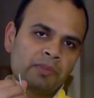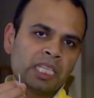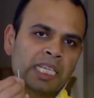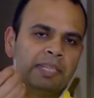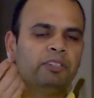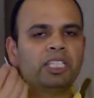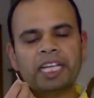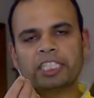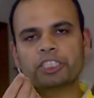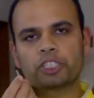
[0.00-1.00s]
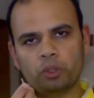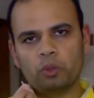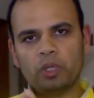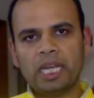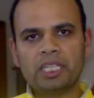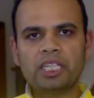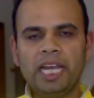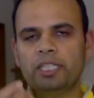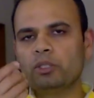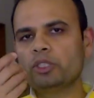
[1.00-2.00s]
If you take a screw and try
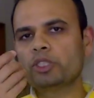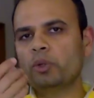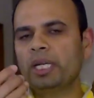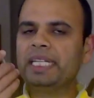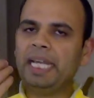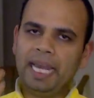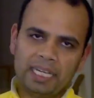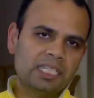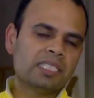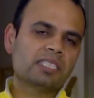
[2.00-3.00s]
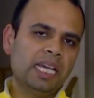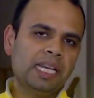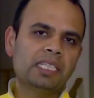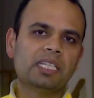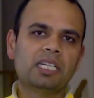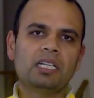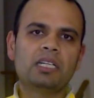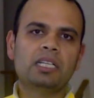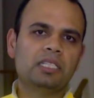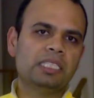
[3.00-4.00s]
to screw it directly inside
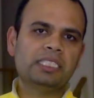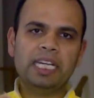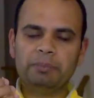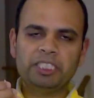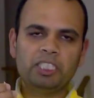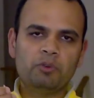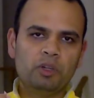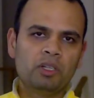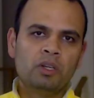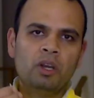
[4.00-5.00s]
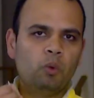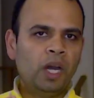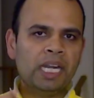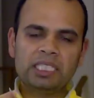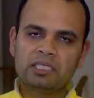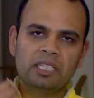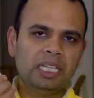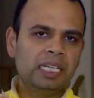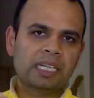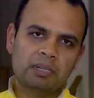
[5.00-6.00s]
a piece of wood, one, it's really
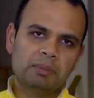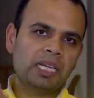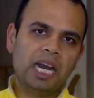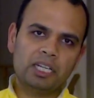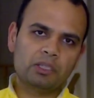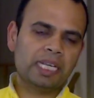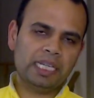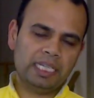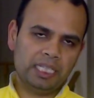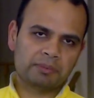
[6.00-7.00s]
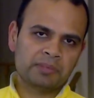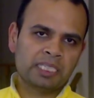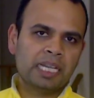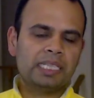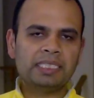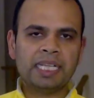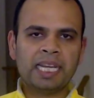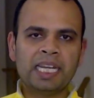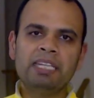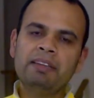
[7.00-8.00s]
incredibly hard to get in, and the second,
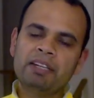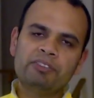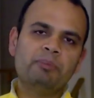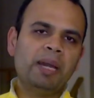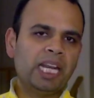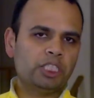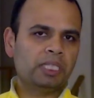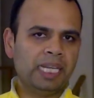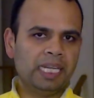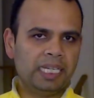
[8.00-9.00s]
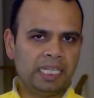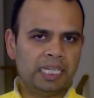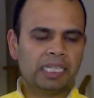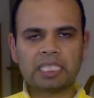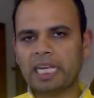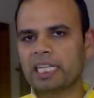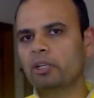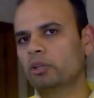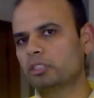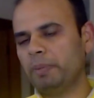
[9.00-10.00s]
even if you manage to get it in, it's likely going
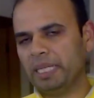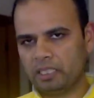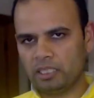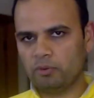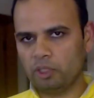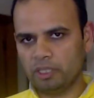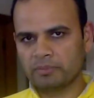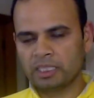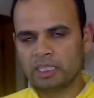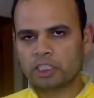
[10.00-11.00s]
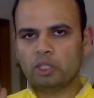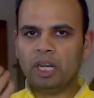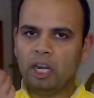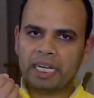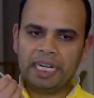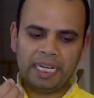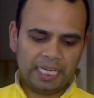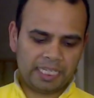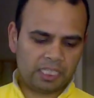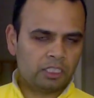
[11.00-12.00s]
to splinter the wood. So not a great
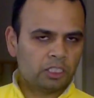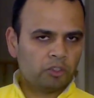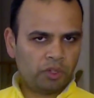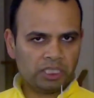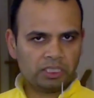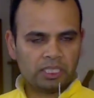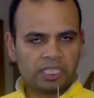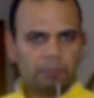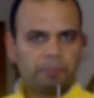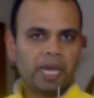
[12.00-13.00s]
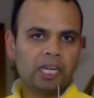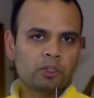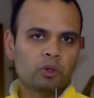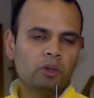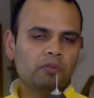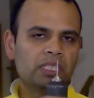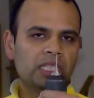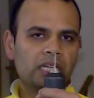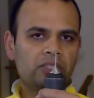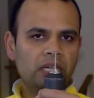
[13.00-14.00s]
idea. First, drill a pilot hole with
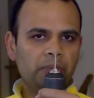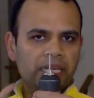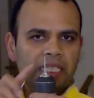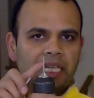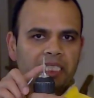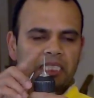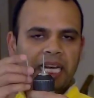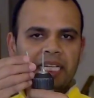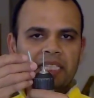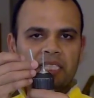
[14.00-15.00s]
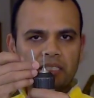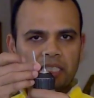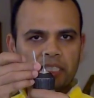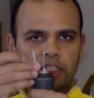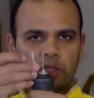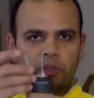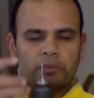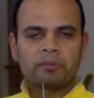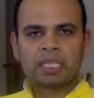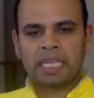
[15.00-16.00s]
a drill bit that's slightly thinner than the screw.
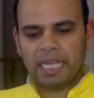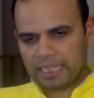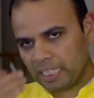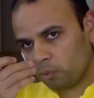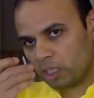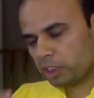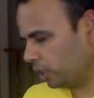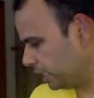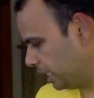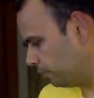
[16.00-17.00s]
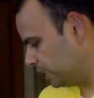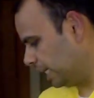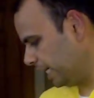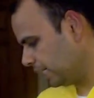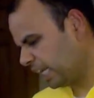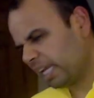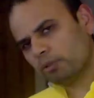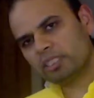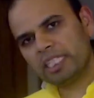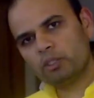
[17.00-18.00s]
And then once you're done with that, and I would
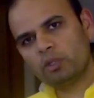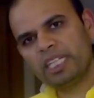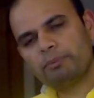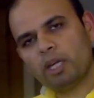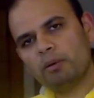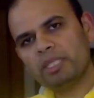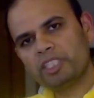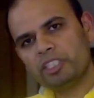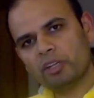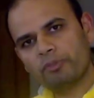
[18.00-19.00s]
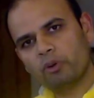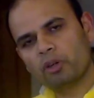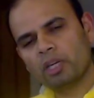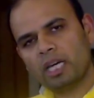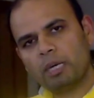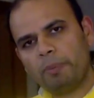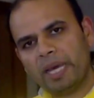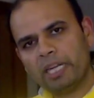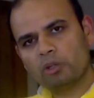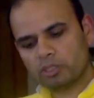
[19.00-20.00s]
say you would need probably 3 or 4 pilot
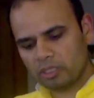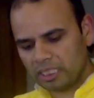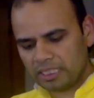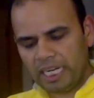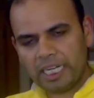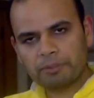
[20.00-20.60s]
holes on this side.